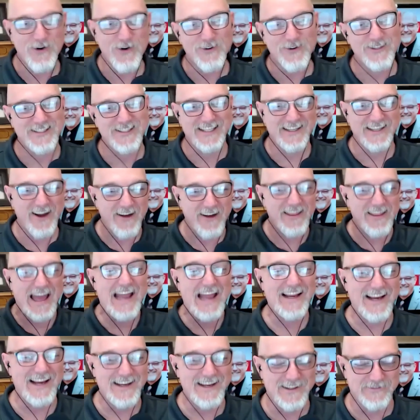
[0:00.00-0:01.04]
jokes and all
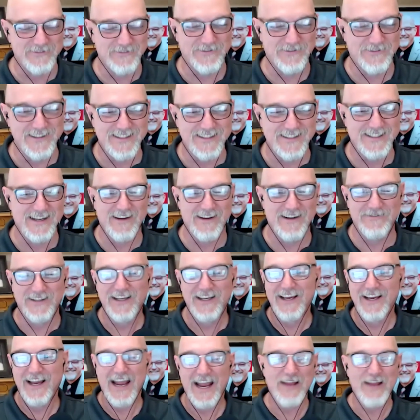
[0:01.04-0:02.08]
that kind of fun stuff.
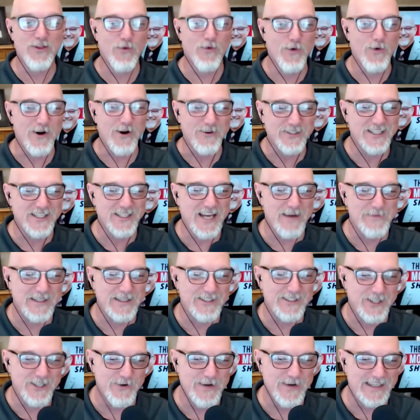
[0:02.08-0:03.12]
And the world's
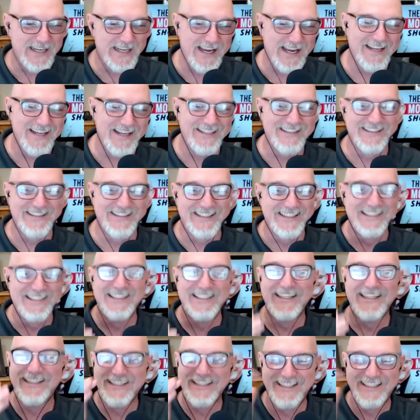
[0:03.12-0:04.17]
coming to an end.
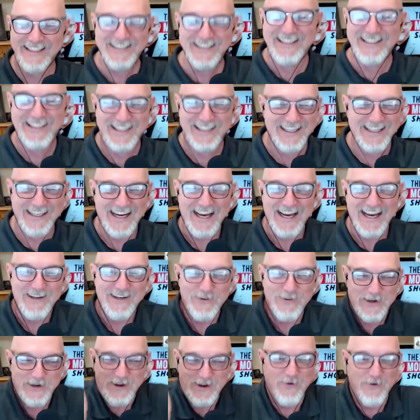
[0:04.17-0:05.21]

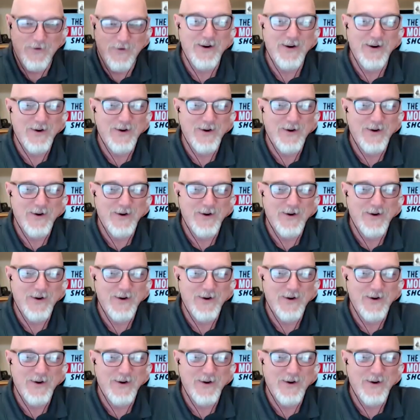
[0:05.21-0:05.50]
And